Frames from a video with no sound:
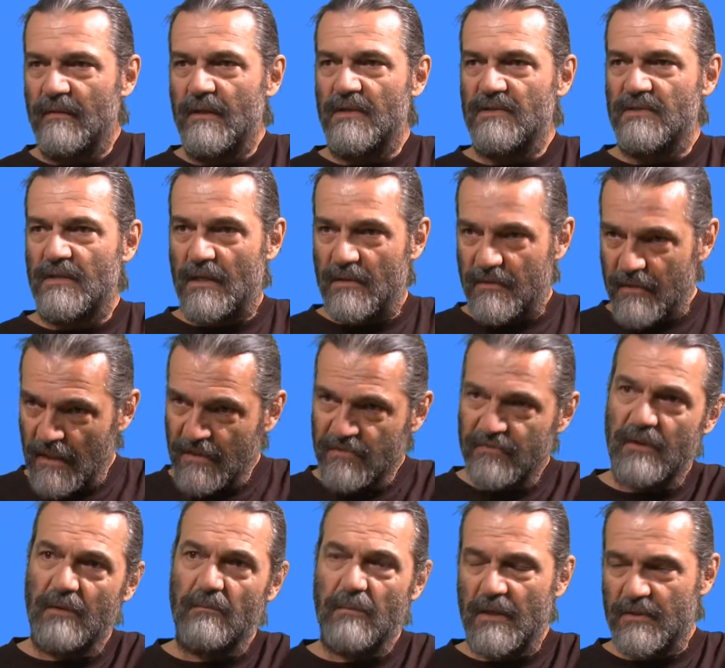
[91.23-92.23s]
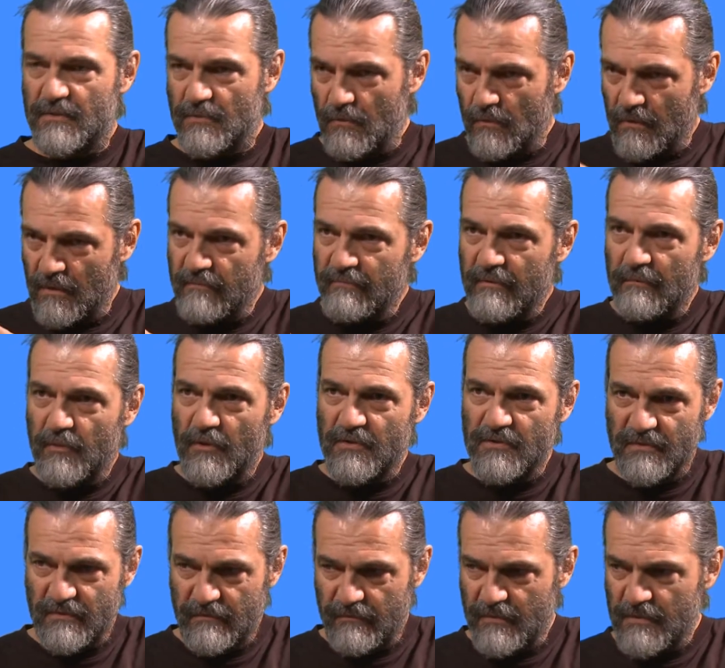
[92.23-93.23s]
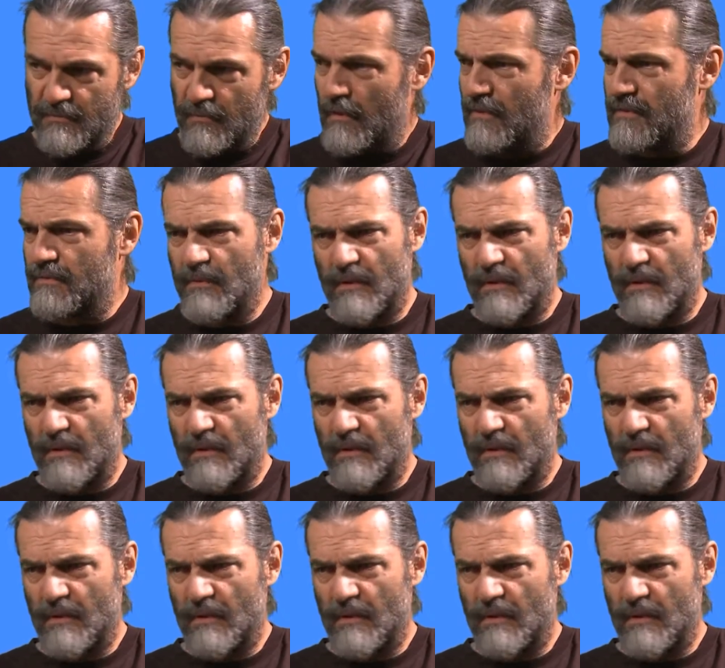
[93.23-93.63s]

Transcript: they say thanks very much or give a positive response,